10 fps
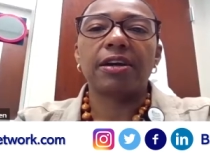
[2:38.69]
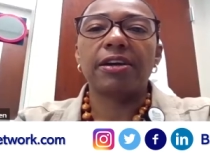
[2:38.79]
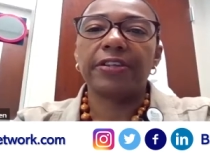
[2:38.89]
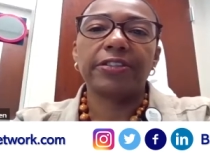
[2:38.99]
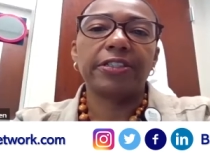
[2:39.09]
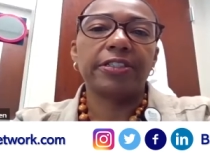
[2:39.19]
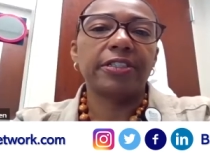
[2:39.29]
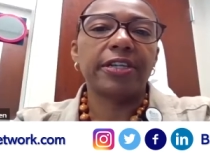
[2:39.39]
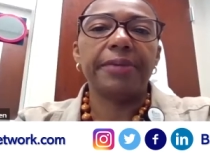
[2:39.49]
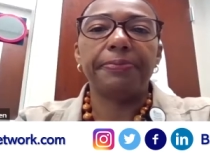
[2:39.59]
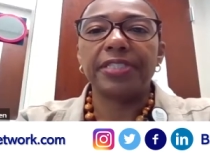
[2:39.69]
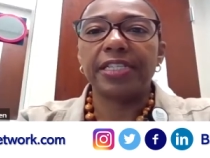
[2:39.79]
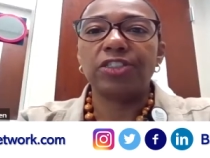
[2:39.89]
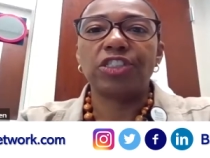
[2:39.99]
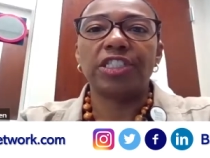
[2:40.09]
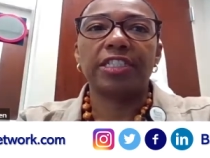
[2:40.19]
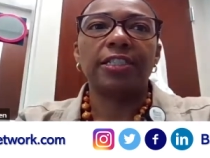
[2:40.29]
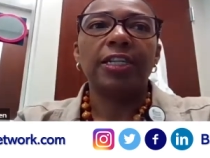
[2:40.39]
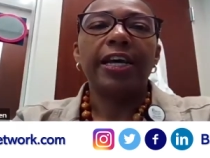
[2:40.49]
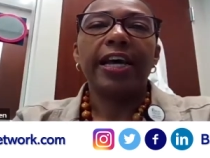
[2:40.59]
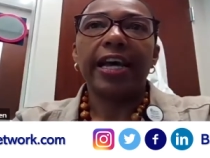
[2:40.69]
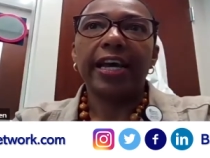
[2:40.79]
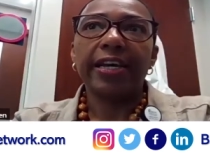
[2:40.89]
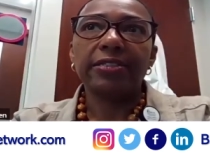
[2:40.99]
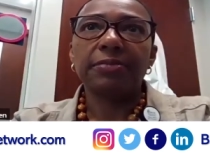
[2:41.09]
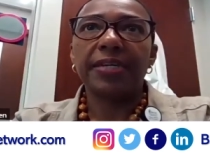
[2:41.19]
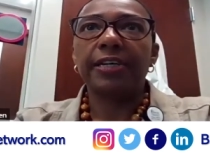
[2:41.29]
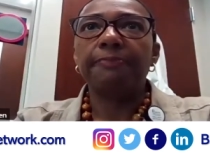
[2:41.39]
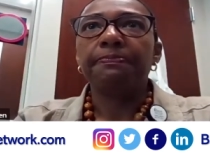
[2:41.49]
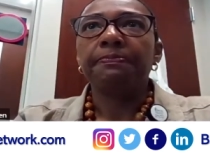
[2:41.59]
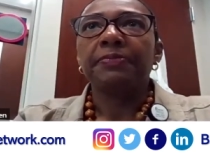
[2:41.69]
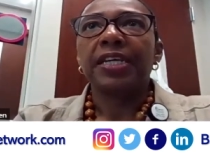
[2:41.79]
heart failure, hypertension, asthma.